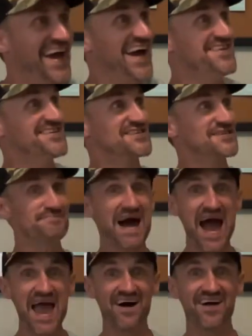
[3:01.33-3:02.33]
And you
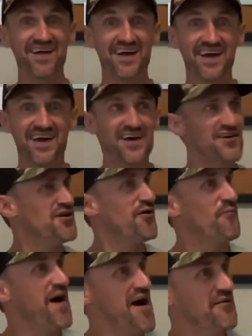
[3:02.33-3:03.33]
smile, you're
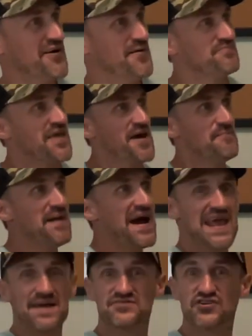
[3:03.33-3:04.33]
welcome. My
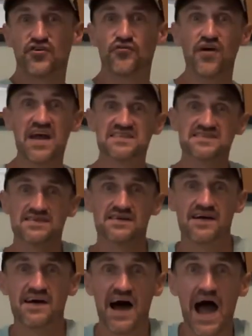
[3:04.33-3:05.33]
name's Chris,
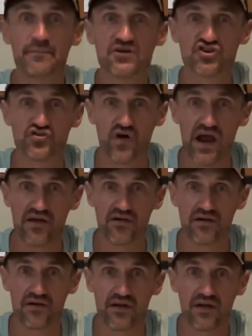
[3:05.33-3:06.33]
I'm a
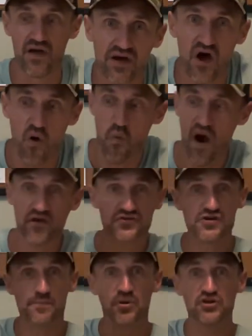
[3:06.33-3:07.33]
trainer. Why don't
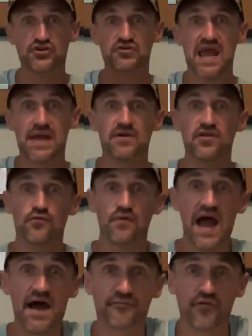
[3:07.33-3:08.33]
you put your name into the
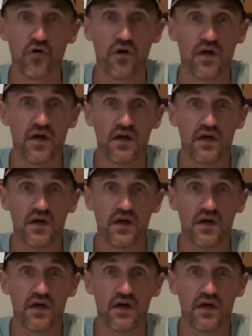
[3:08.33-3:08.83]
raffle?